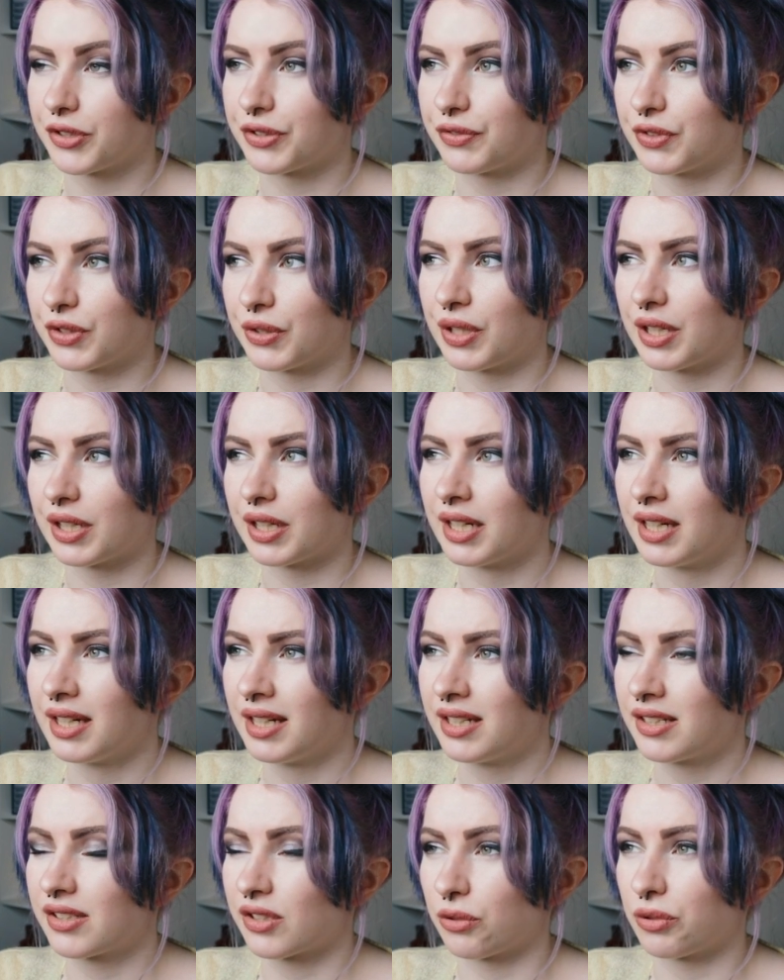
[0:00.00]
year of uni,
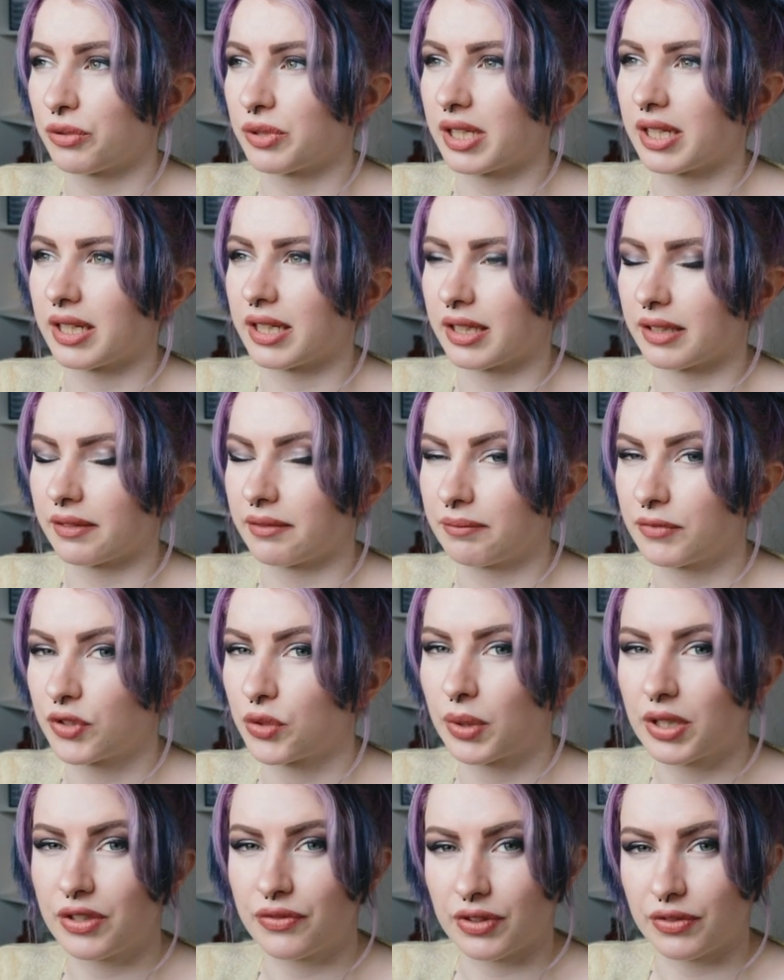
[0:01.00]
so it was a
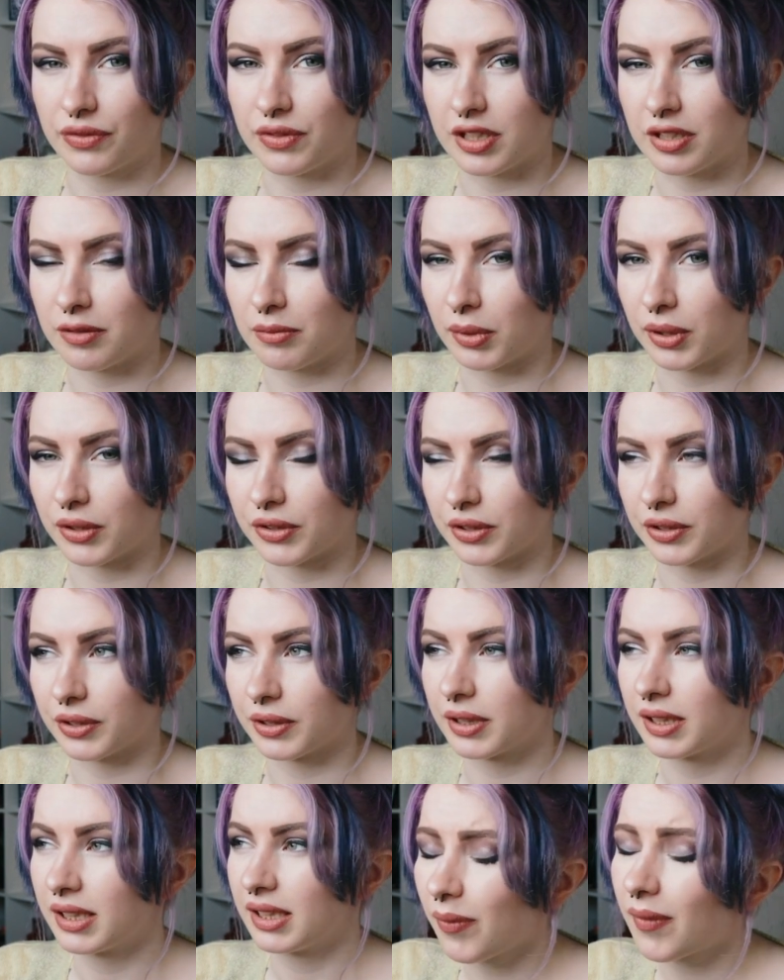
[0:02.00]
2015
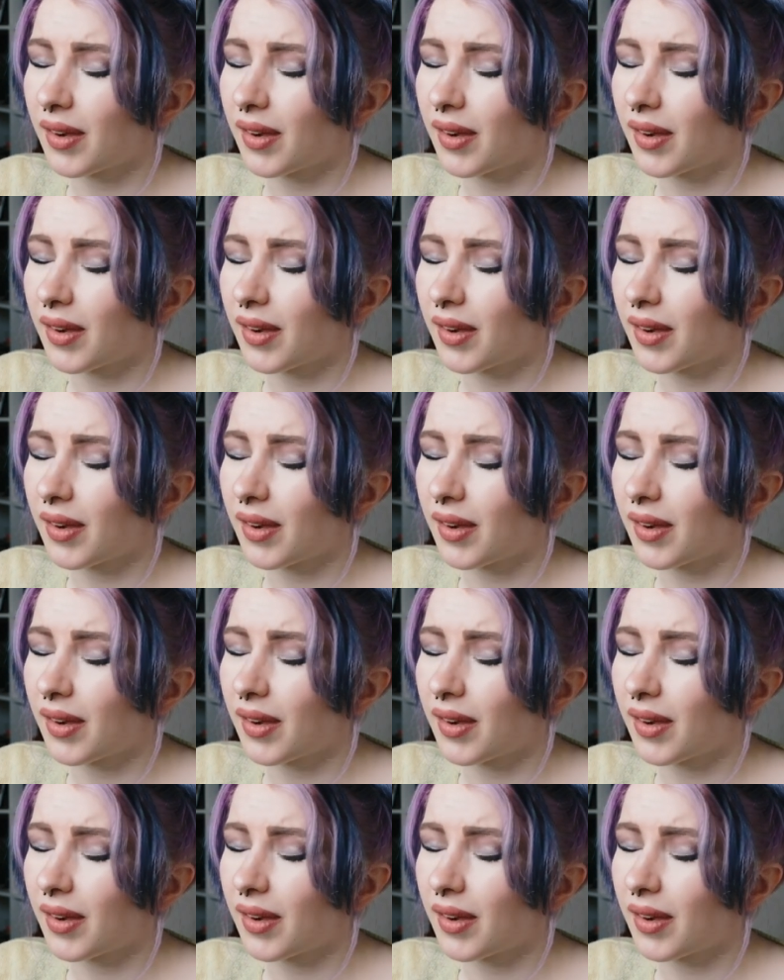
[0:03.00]
model.